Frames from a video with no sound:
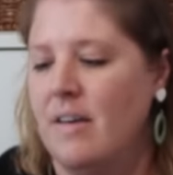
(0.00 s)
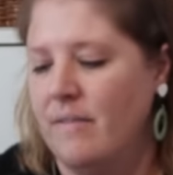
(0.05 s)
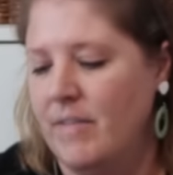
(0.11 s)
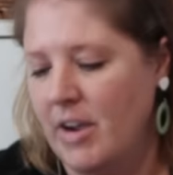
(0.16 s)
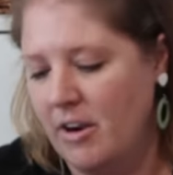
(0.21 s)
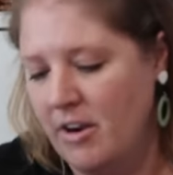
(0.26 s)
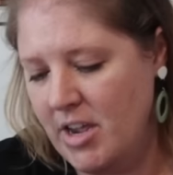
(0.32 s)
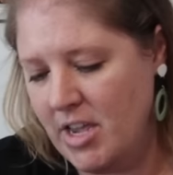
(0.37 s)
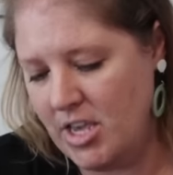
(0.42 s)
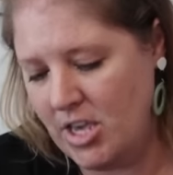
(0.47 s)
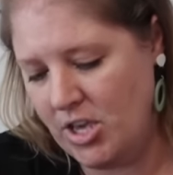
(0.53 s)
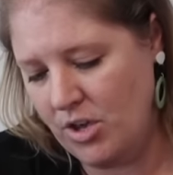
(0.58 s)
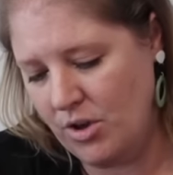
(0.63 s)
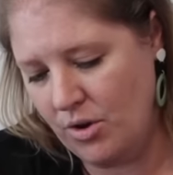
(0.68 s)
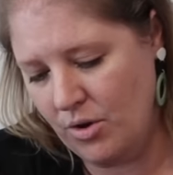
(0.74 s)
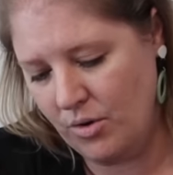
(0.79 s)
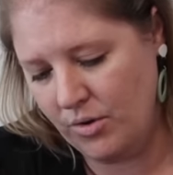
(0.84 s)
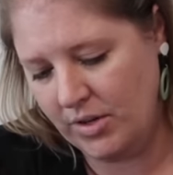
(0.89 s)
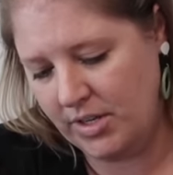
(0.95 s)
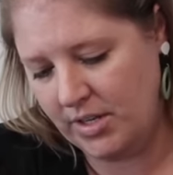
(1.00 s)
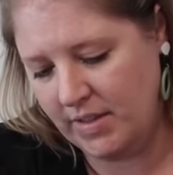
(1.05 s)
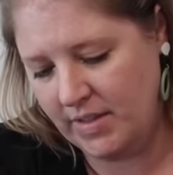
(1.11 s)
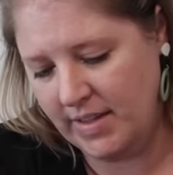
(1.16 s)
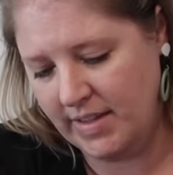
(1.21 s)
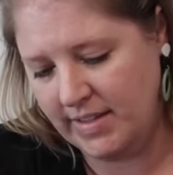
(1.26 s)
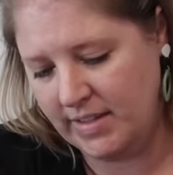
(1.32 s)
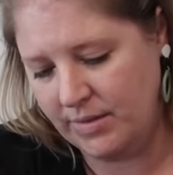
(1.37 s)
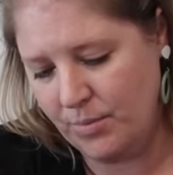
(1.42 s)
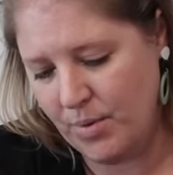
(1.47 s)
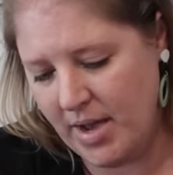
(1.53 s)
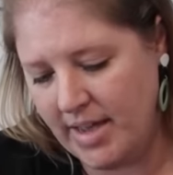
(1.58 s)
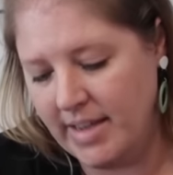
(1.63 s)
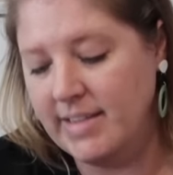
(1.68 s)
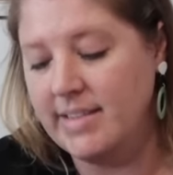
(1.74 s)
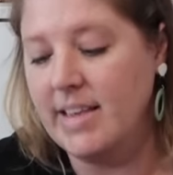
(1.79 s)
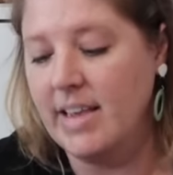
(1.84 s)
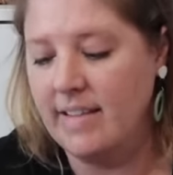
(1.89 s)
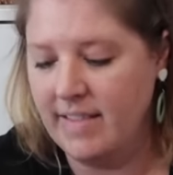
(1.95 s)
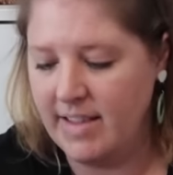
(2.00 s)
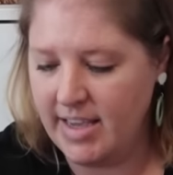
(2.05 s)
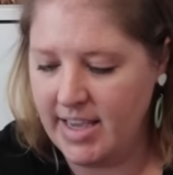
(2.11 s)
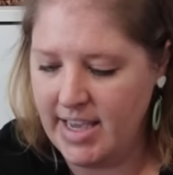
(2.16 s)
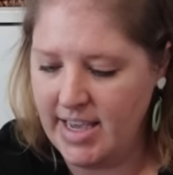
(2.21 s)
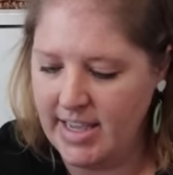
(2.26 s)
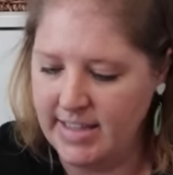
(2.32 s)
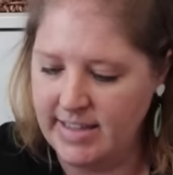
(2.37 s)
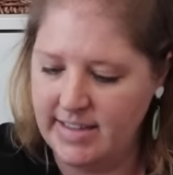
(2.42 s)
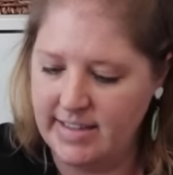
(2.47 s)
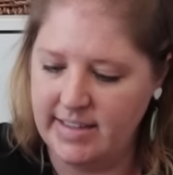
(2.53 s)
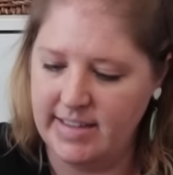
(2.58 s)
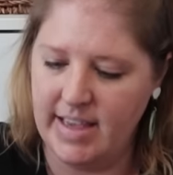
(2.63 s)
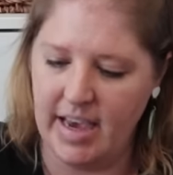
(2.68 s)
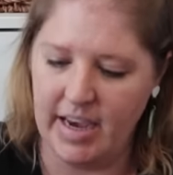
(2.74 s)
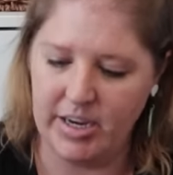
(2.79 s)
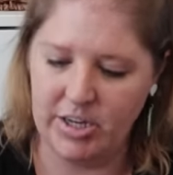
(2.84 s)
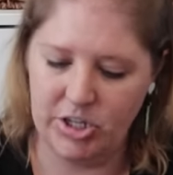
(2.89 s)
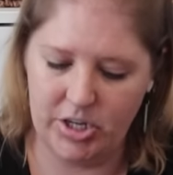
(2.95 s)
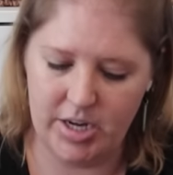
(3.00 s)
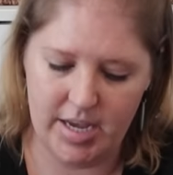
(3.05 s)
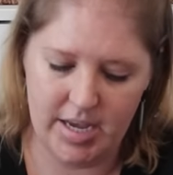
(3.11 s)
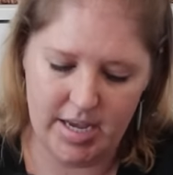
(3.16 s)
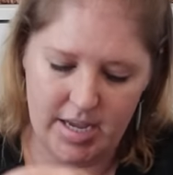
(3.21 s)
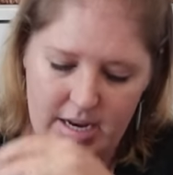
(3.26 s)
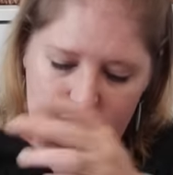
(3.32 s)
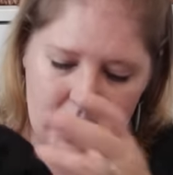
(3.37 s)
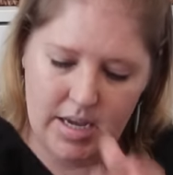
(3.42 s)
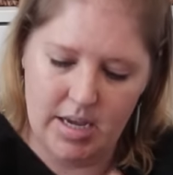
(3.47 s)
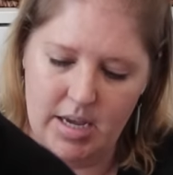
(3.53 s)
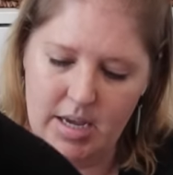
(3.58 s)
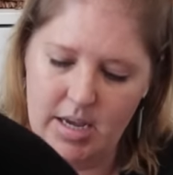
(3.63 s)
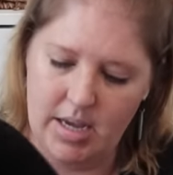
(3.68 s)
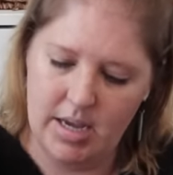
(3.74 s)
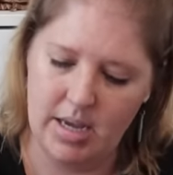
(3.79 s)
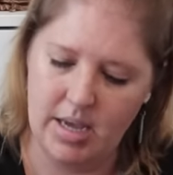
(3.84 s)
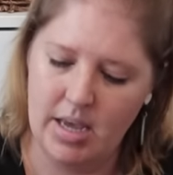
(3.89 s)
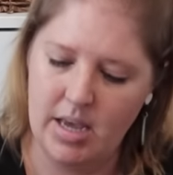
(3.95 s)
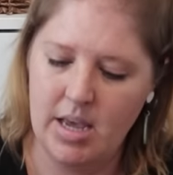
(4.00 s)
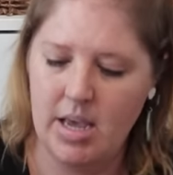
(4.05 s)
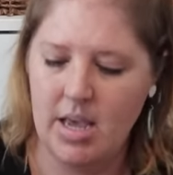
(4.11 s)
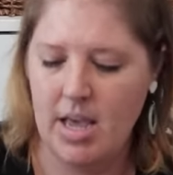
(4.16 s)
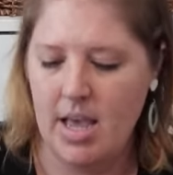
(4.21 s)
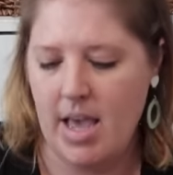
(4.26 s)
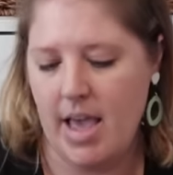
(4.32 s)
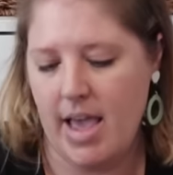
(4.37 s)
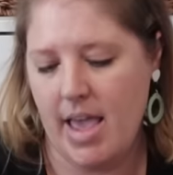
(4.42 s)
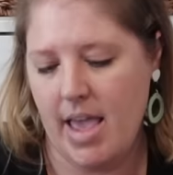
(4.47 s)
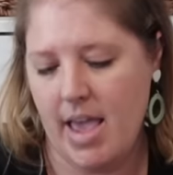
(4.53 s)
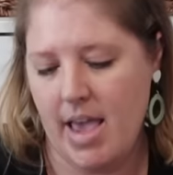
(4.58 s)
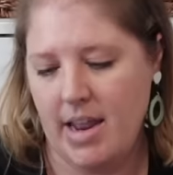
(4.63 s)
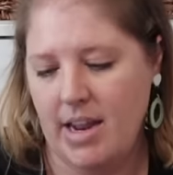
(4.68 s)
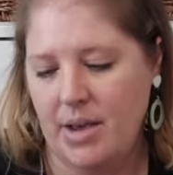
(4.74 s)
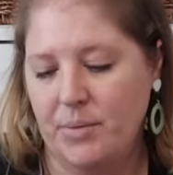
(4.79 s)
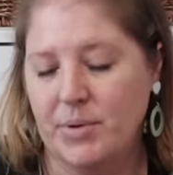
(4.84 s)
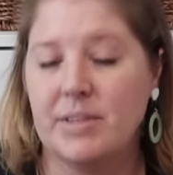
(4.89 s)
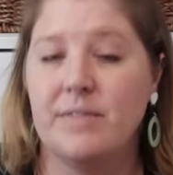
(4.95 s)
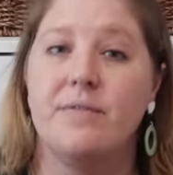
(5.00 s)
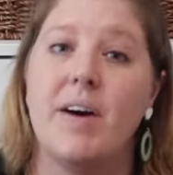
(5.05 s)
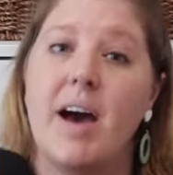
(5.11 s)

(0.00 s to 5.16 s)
Very cute. This was in the kids section and it was